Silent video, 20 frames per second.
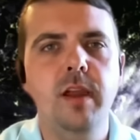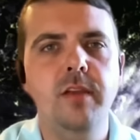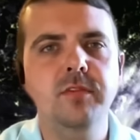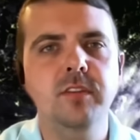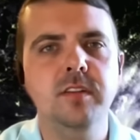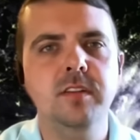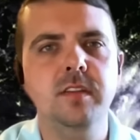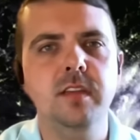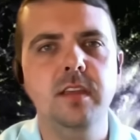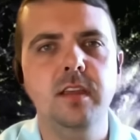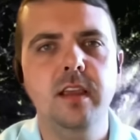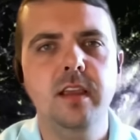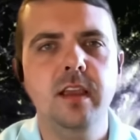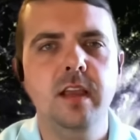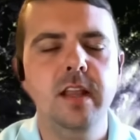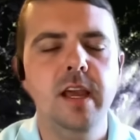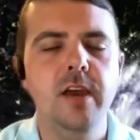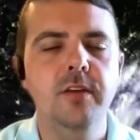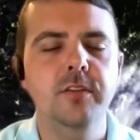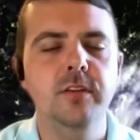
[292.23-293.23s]
have to see
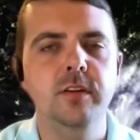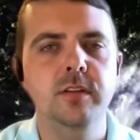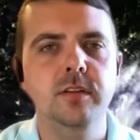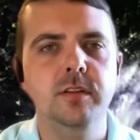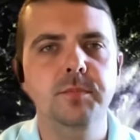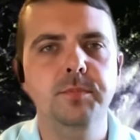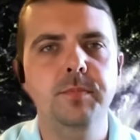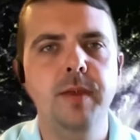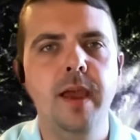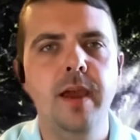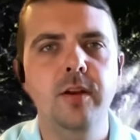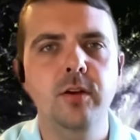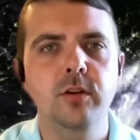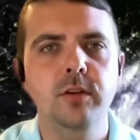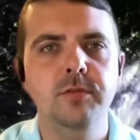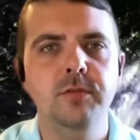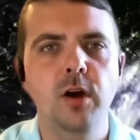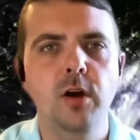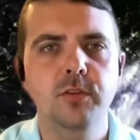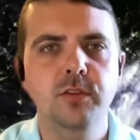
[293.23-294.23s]
kind of how the, the pattern
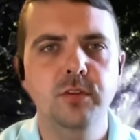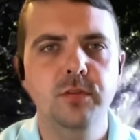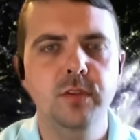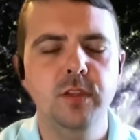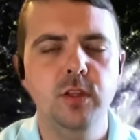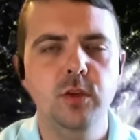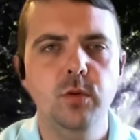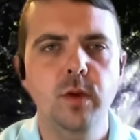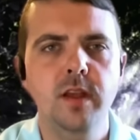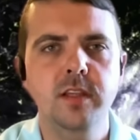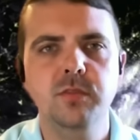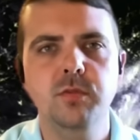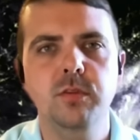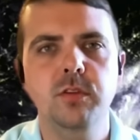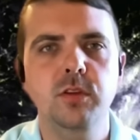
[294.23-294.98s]
evolves over the U.S.